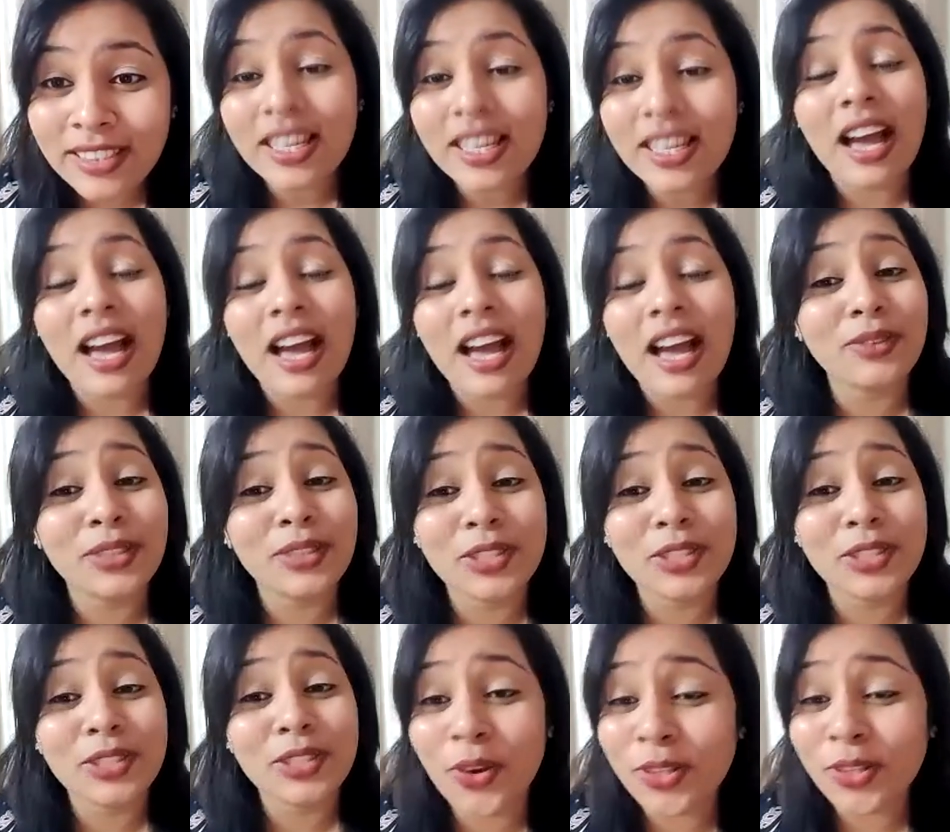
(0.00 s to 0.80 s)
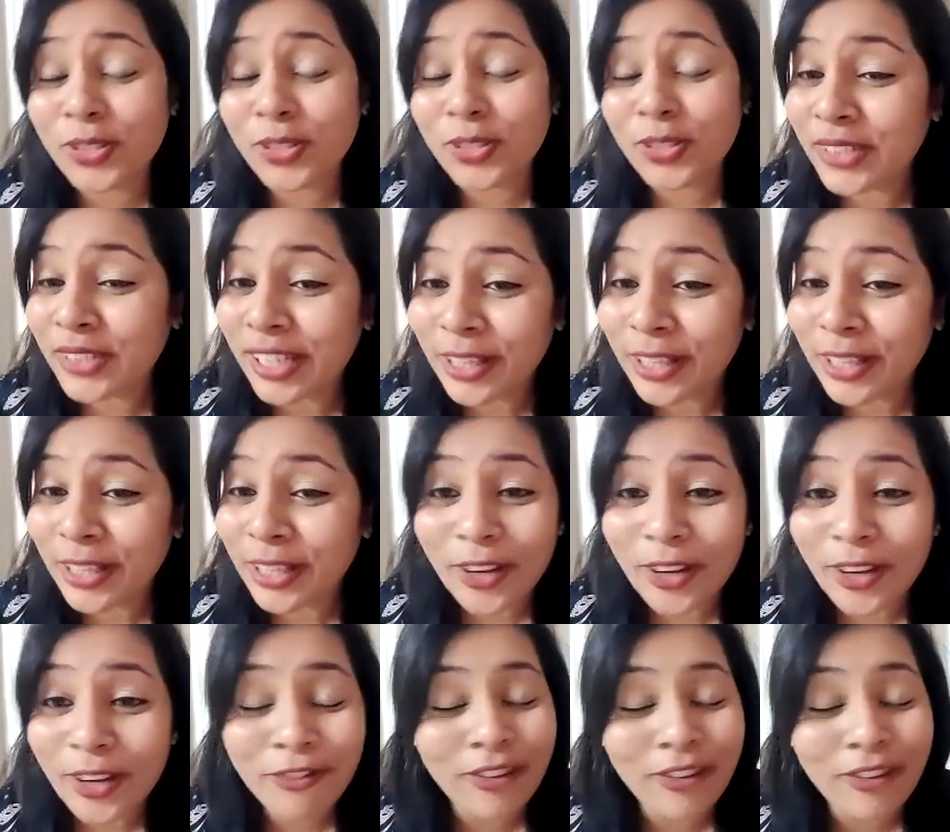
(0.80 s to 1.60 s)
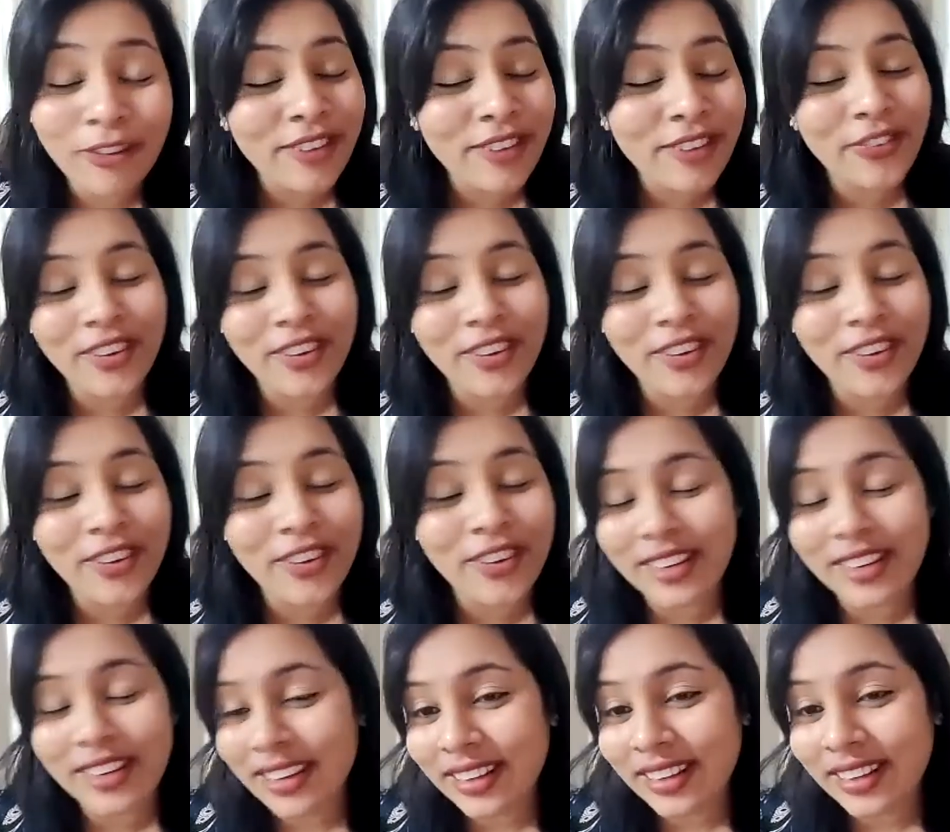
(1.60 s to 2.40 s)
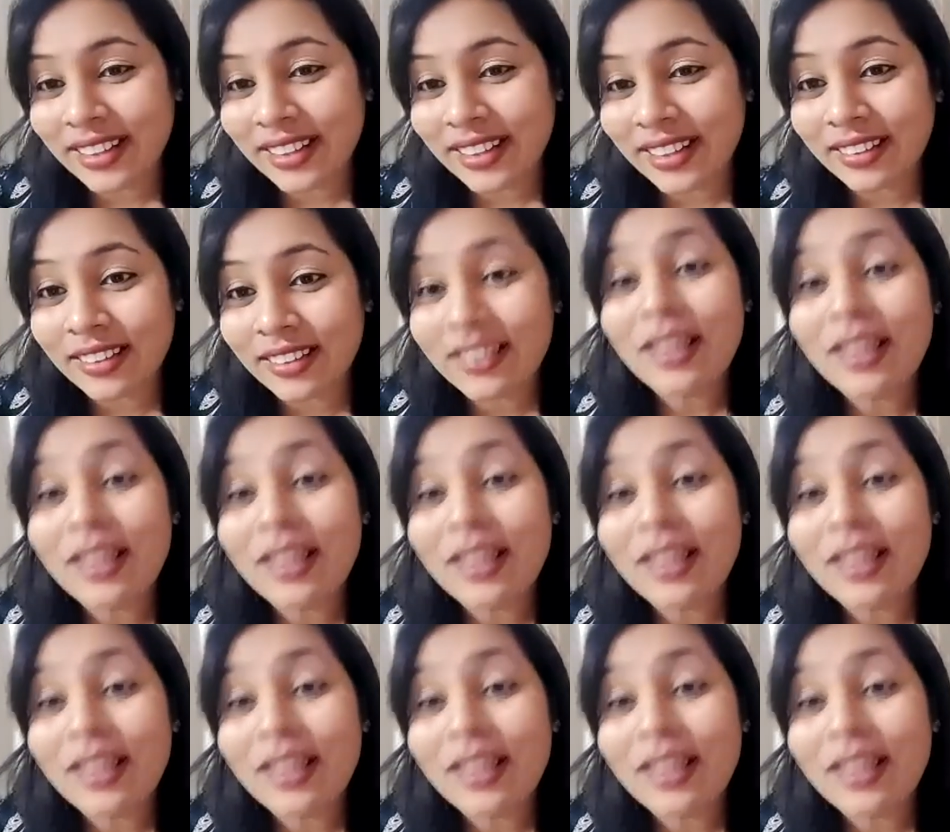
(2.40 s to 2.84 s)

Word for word: I was not only qualified for clerical,